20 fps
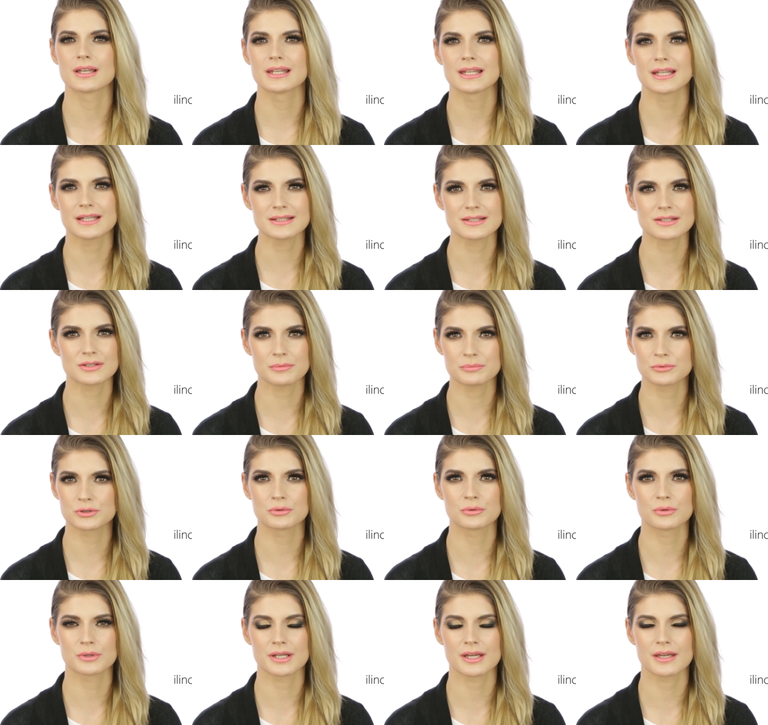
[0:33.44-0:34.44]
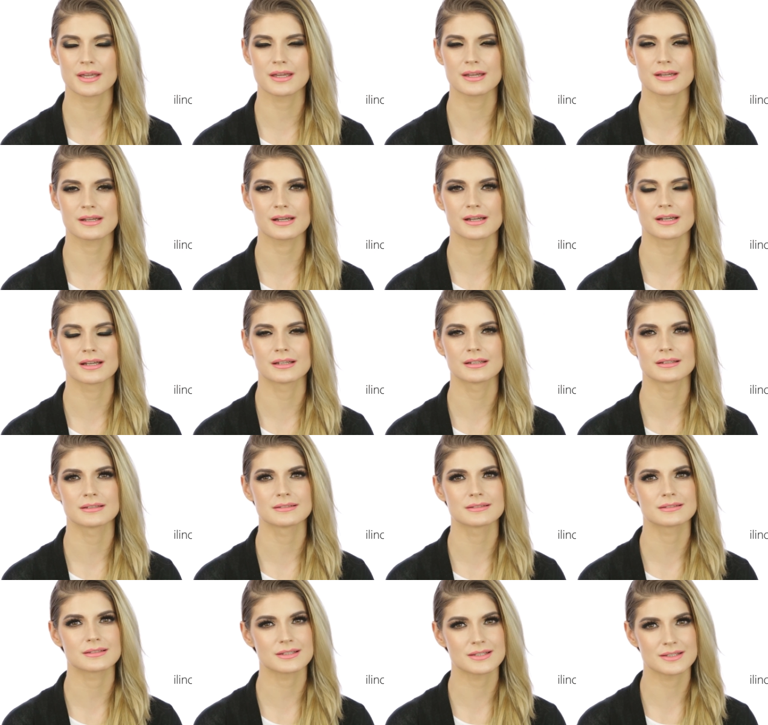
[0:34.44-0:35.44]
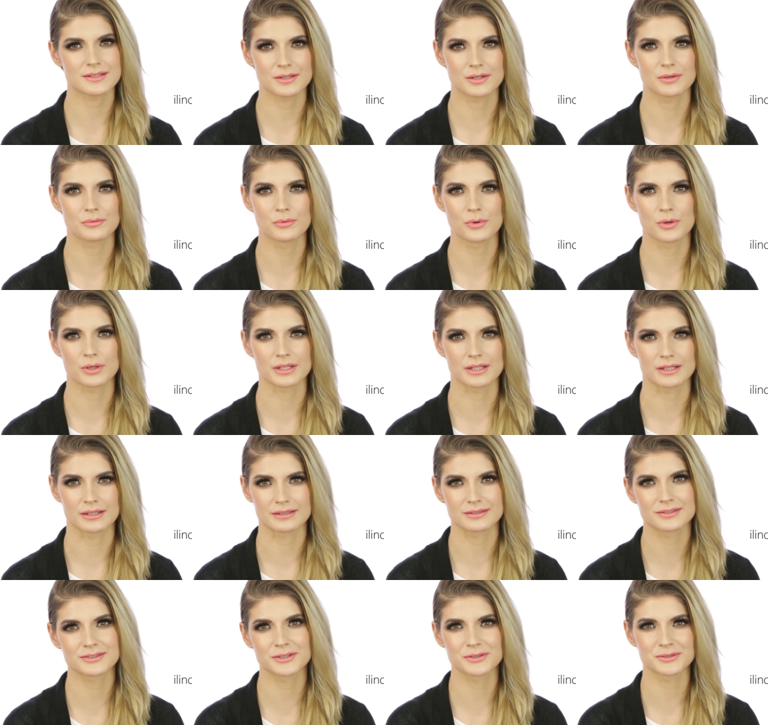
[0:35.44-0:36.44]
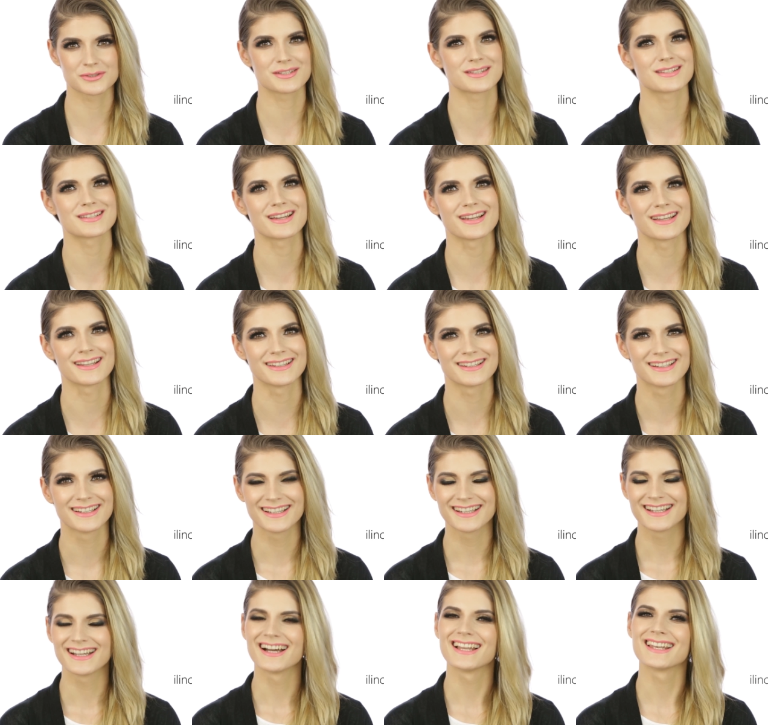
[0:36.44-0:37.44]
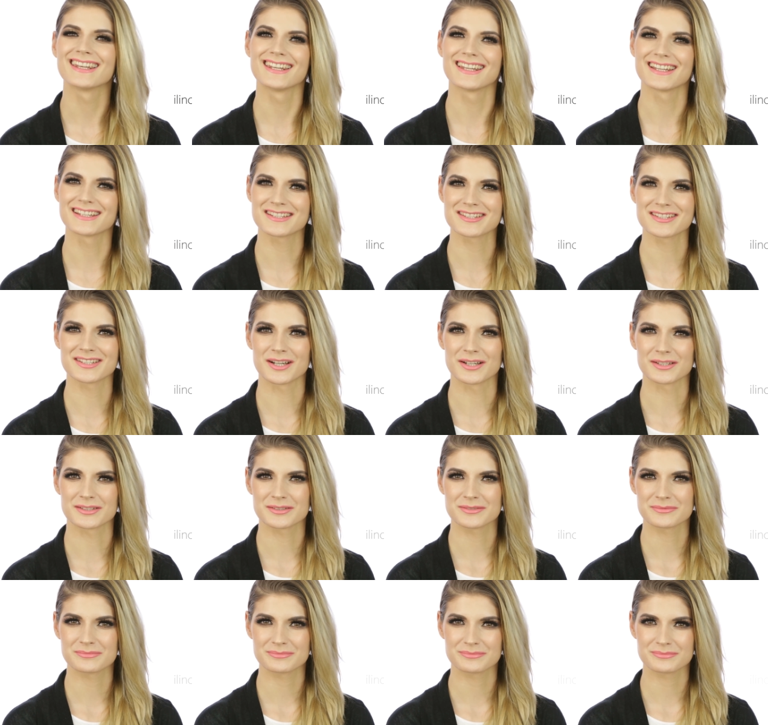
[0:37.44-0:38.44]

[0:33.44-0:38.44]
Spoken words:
let's stop talking and start walking, so to say. Let's start.